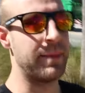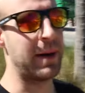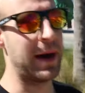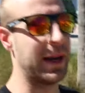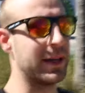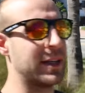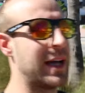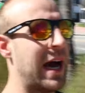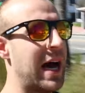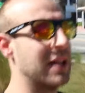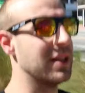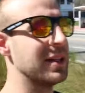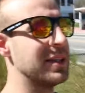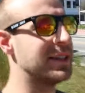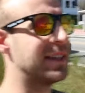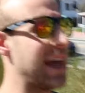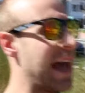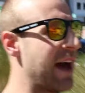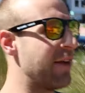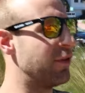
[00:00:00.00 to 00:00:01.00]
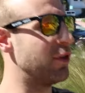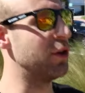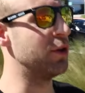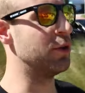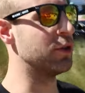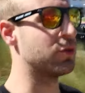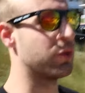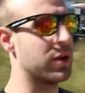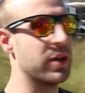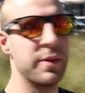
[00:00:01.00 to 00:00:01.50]
I'm on Collins Avenue.
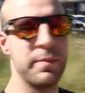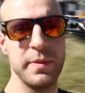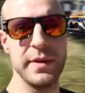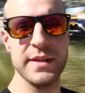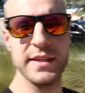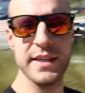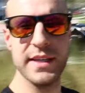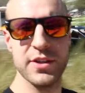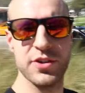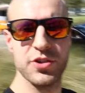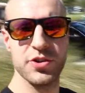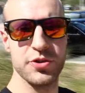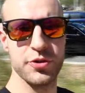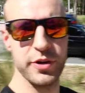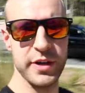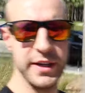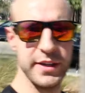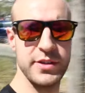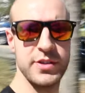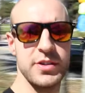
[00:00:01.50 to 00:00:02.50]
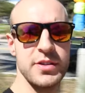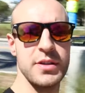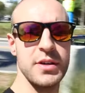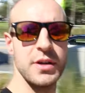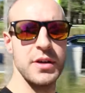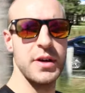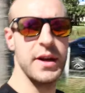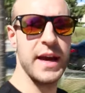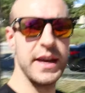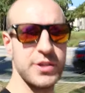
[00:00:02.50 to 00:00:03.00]
It's one of the busiest streets,
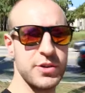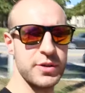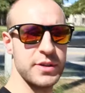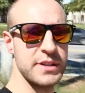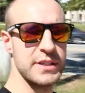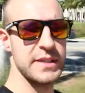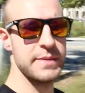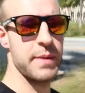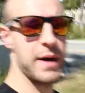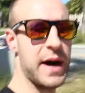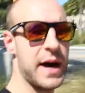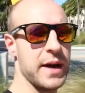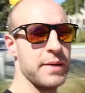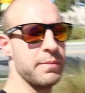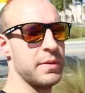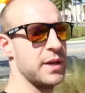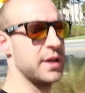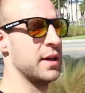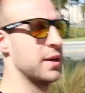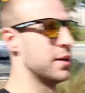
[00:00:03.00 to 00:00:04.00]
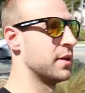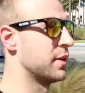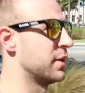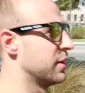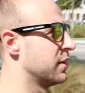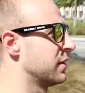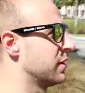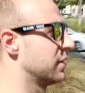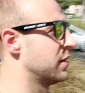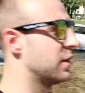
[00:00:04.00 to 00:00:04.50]
as you can see behind me,
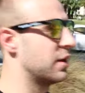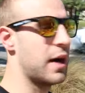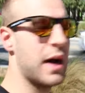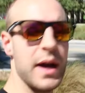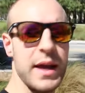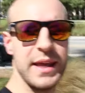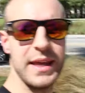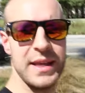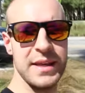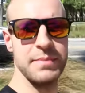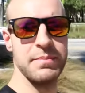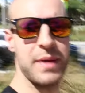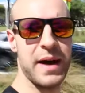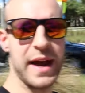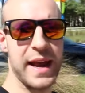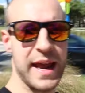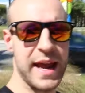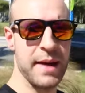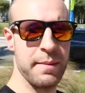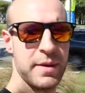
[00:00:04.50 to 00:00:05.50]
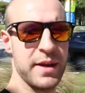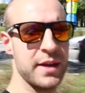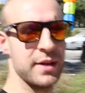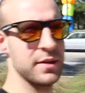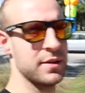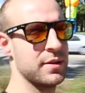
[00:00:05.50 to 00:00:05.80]
in Miami.